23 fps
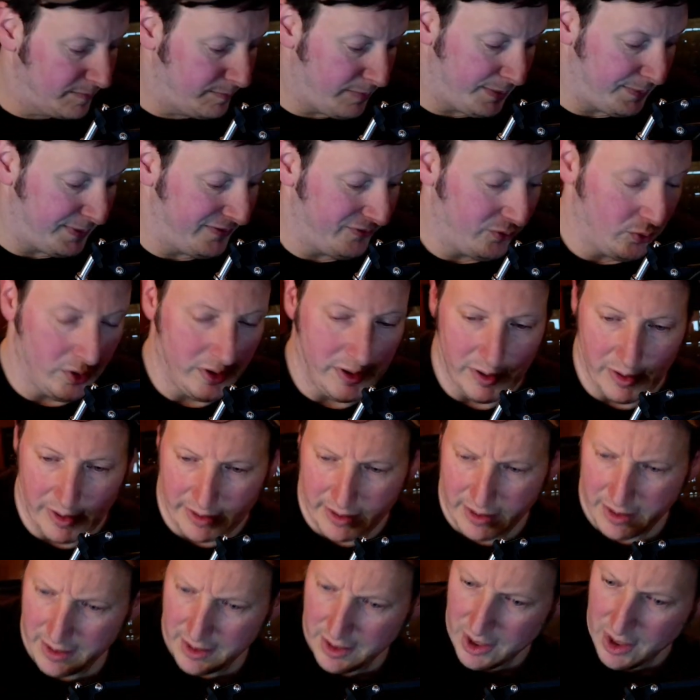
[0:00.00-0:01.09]
But before, you're
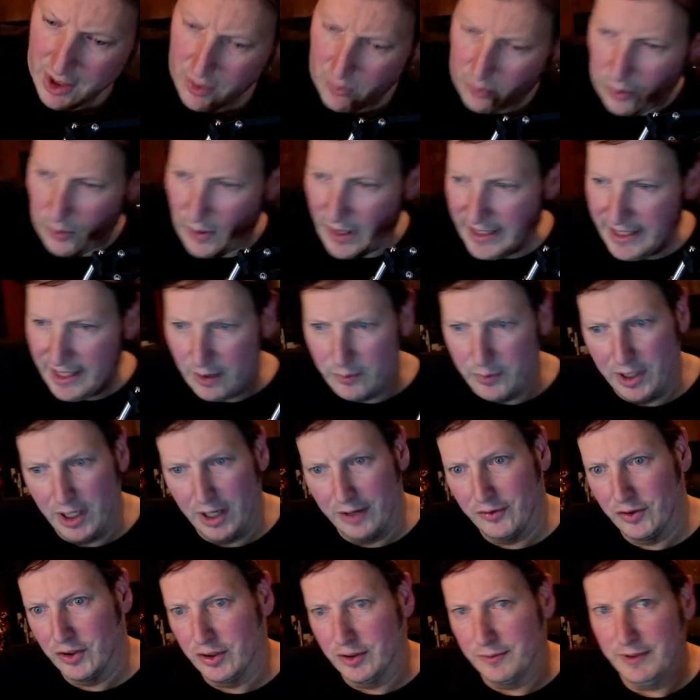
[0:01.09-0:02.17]
like, well, why can't we
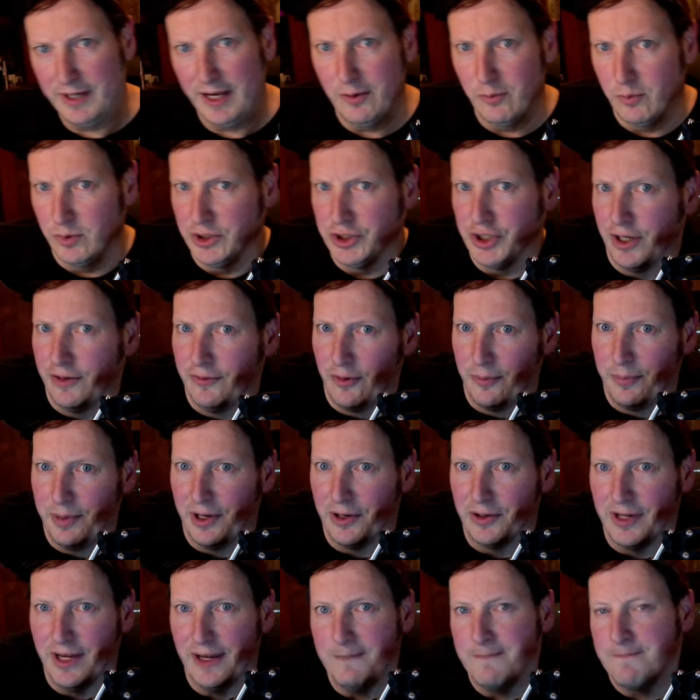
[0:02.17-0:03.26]
have a good game? We should have a
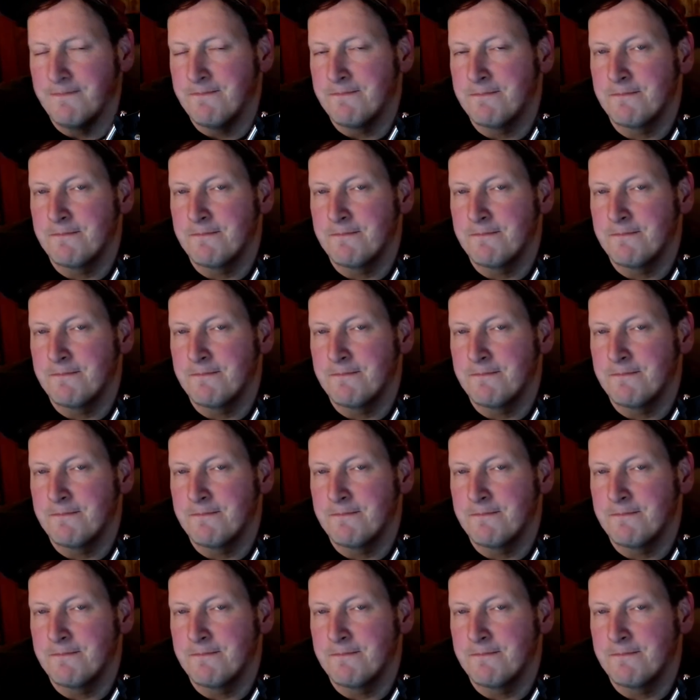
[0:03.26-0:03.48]
better game.